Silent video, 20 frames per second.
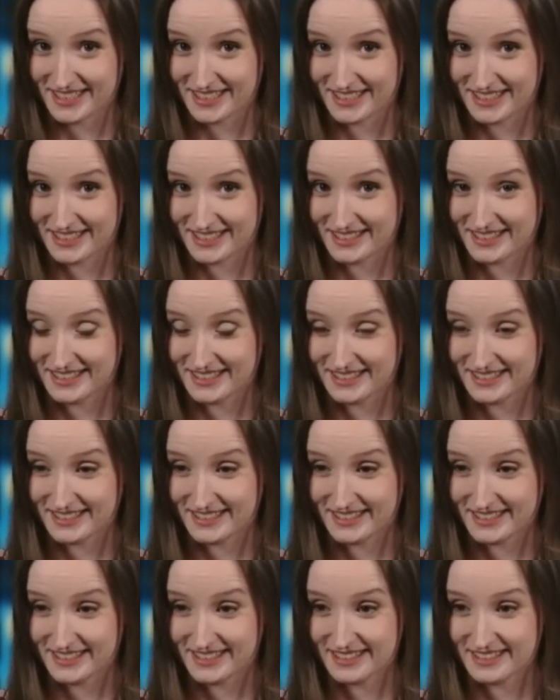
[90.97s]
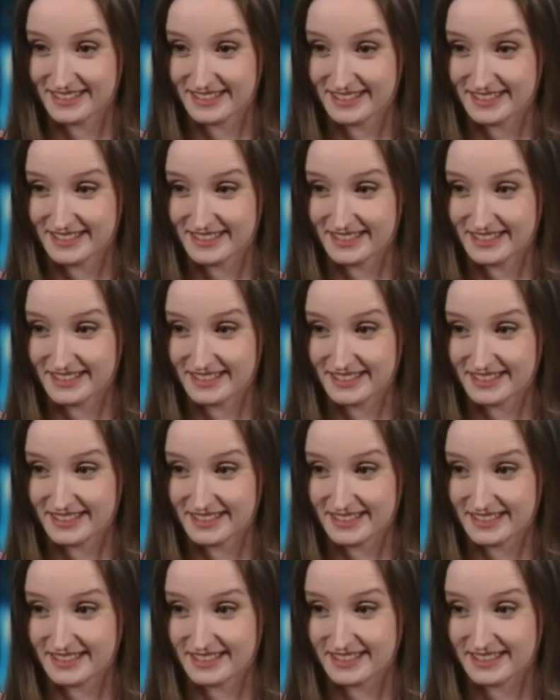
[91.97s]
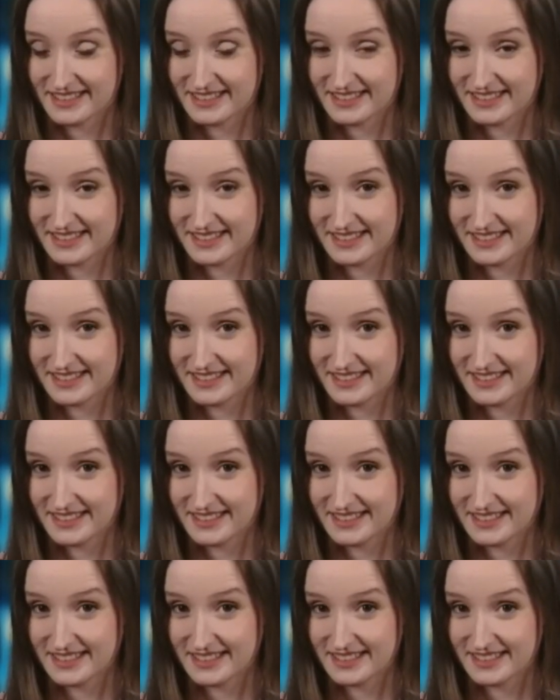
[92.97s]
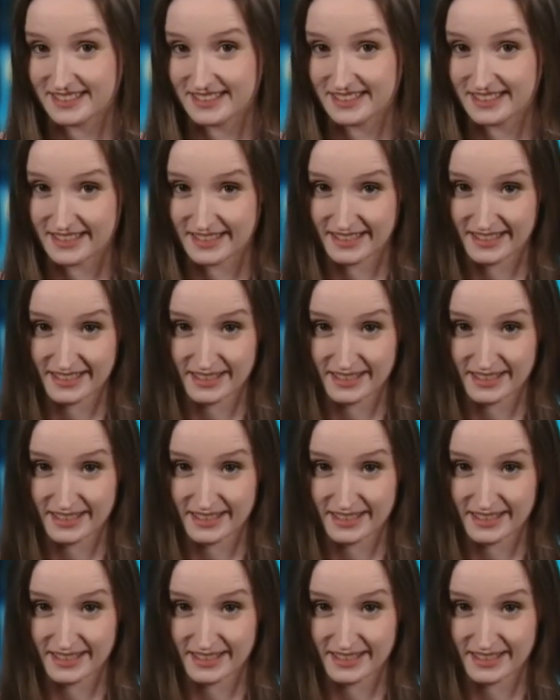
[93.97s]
(not speaking)